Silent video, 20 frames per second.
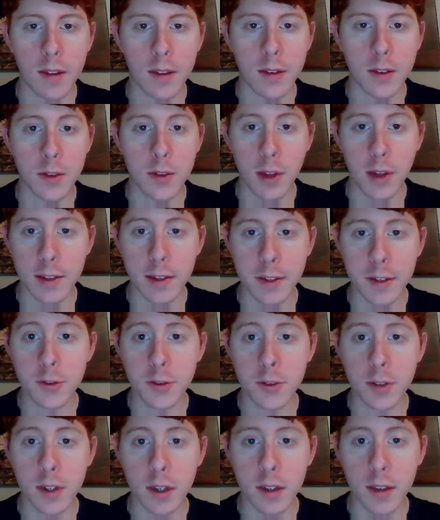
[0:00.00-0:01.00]
so it's
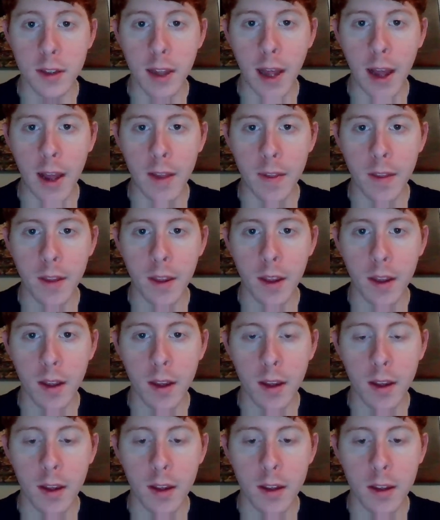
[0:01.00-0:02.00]
interesting that,
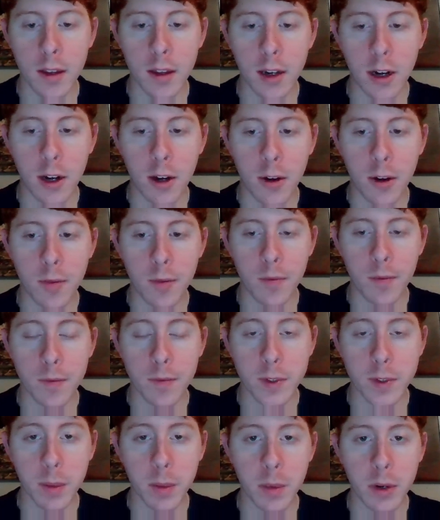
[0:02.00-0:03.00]

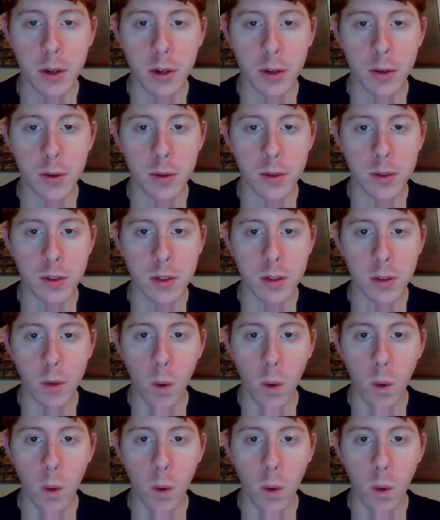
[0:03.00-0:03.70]
someone whose